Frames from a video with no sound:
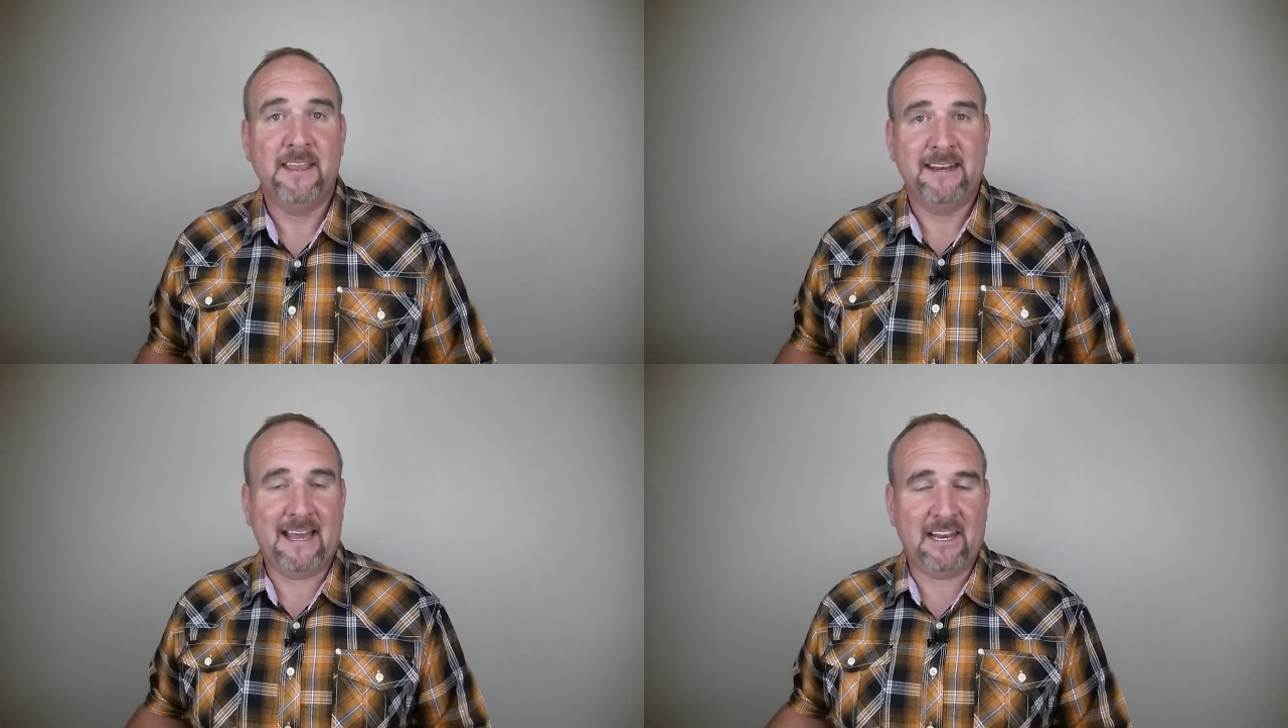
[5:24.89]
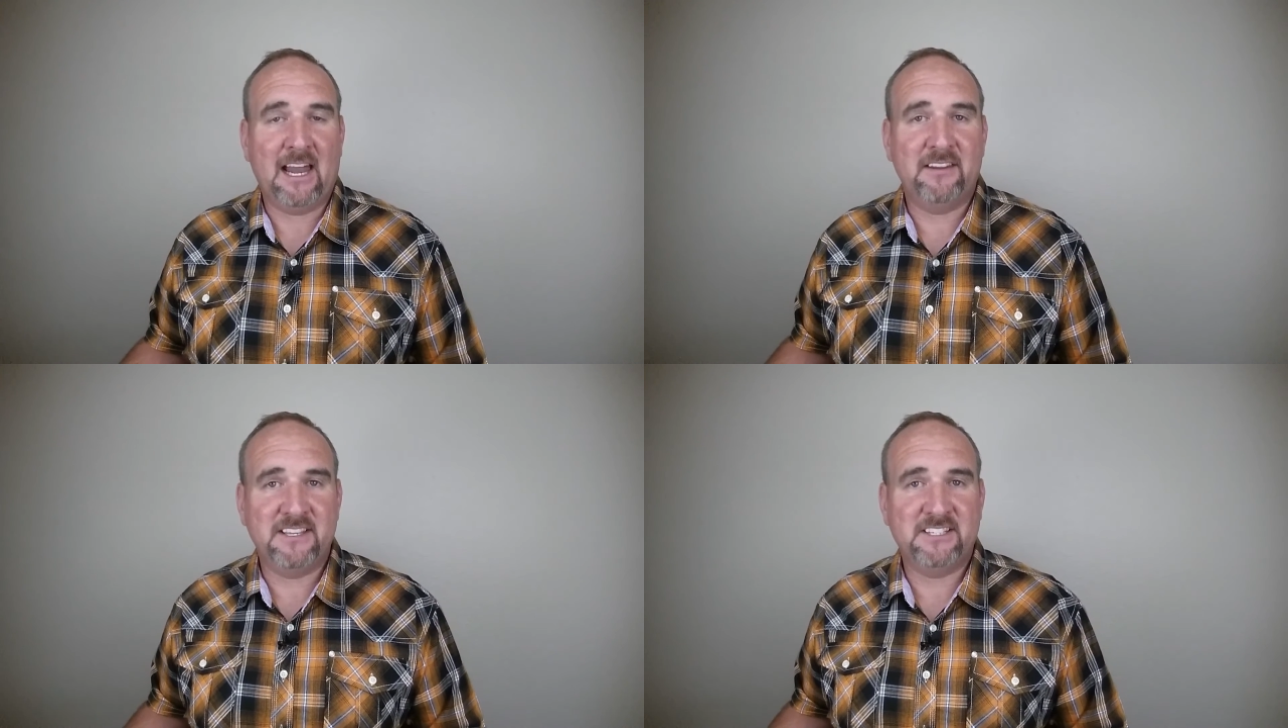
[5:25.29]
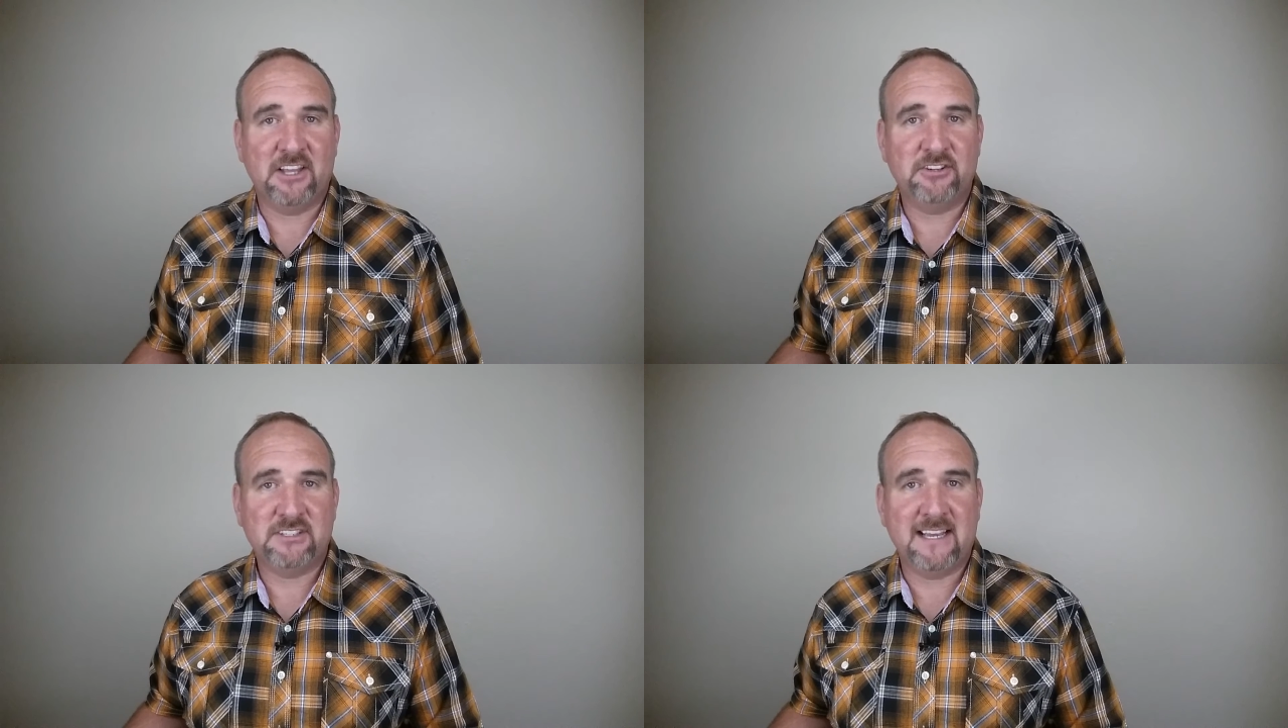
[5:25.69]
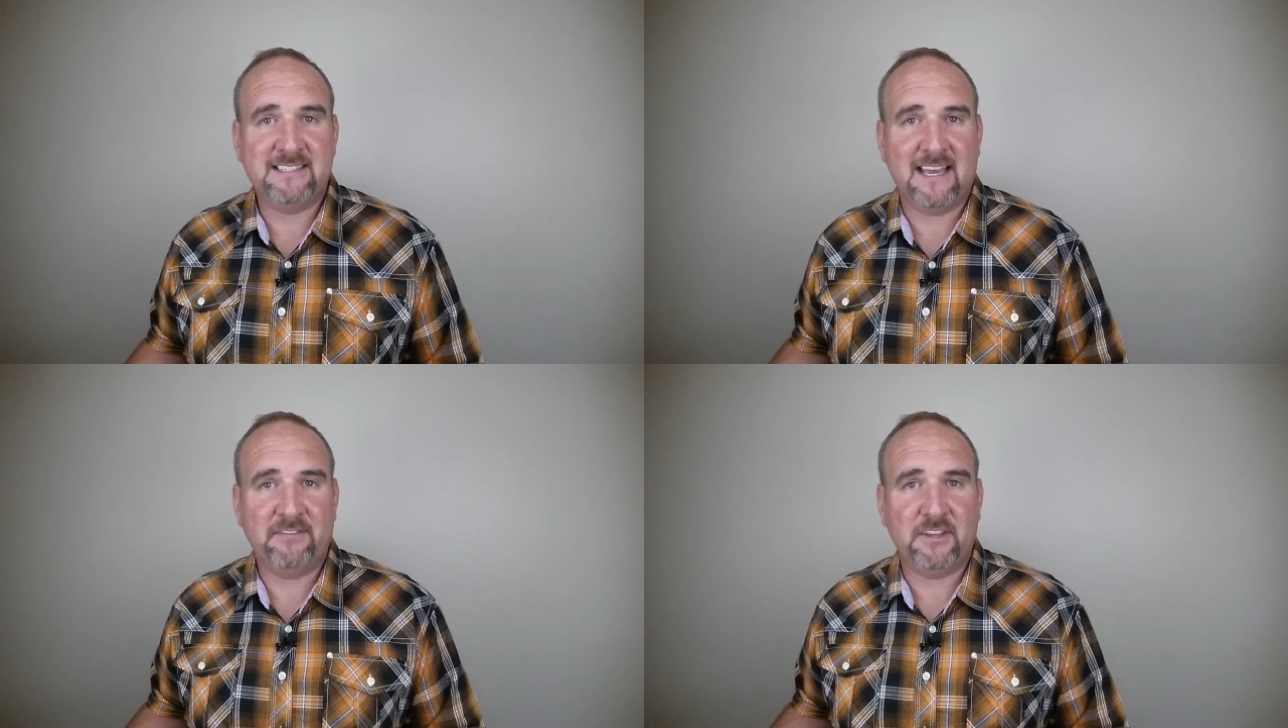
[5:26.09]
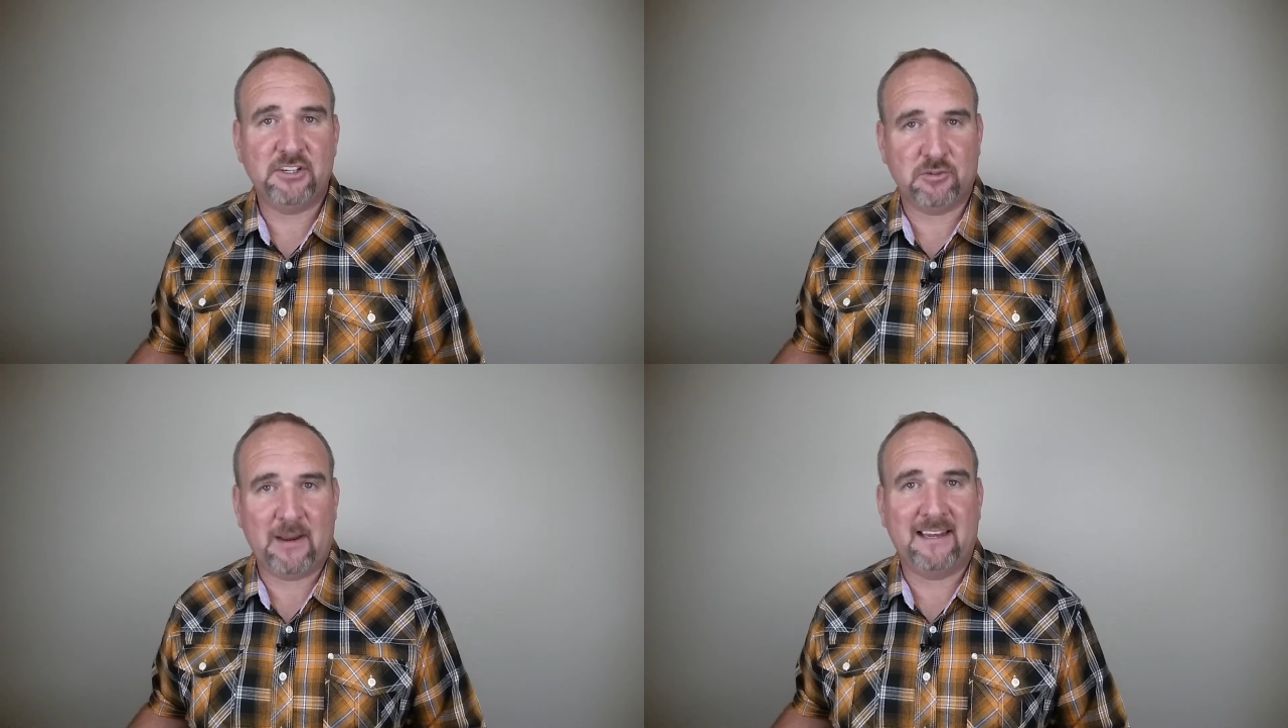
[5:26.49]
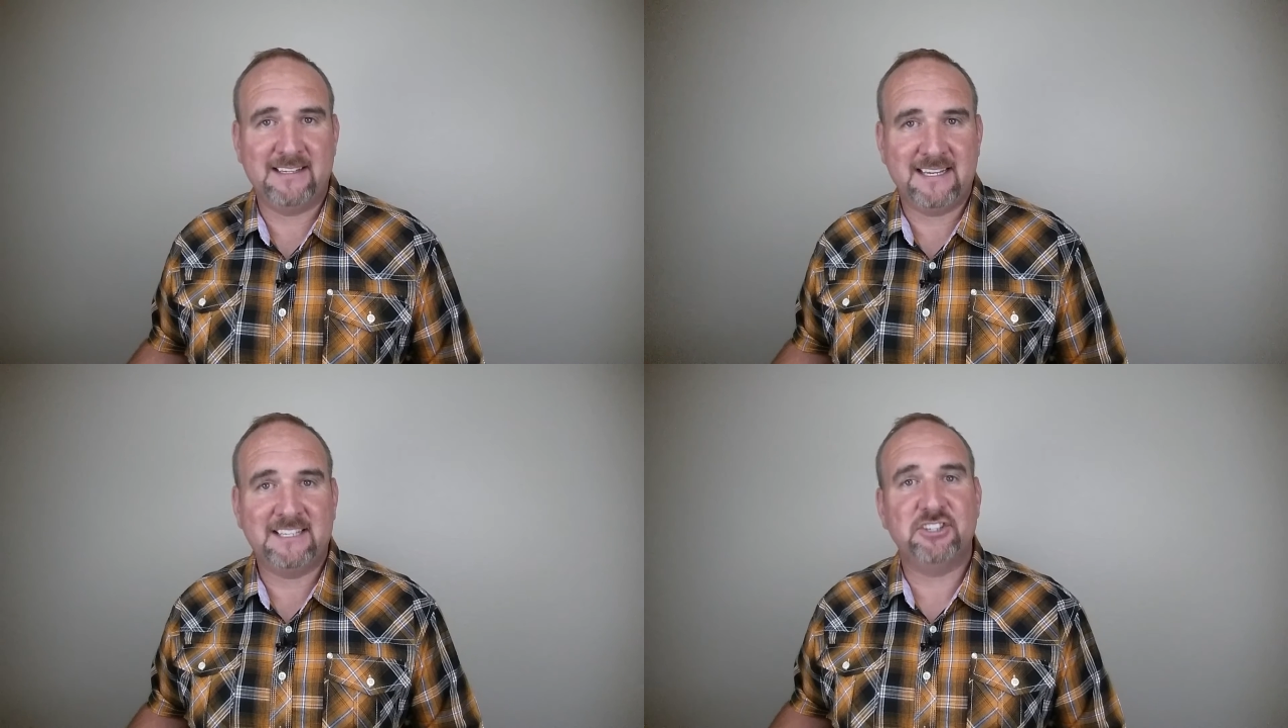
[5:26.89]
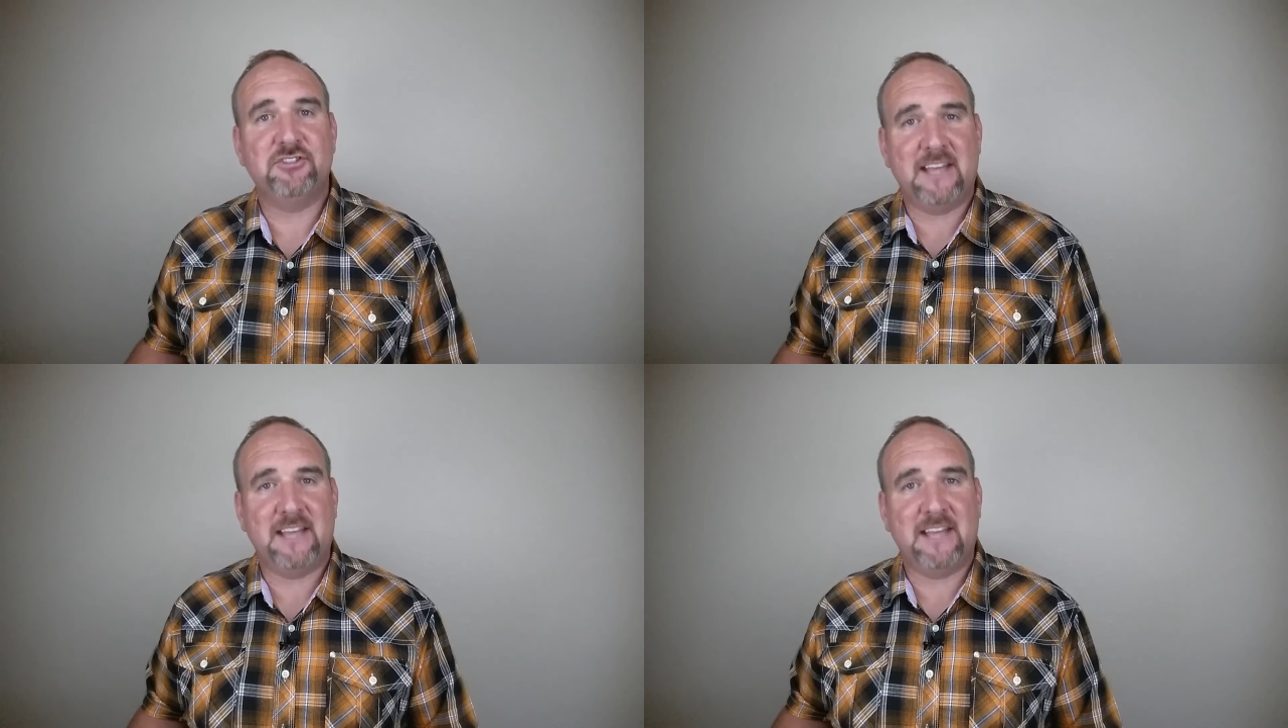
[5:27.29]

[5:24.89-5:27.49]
Now, a lot of these other states out there surrounding Texas,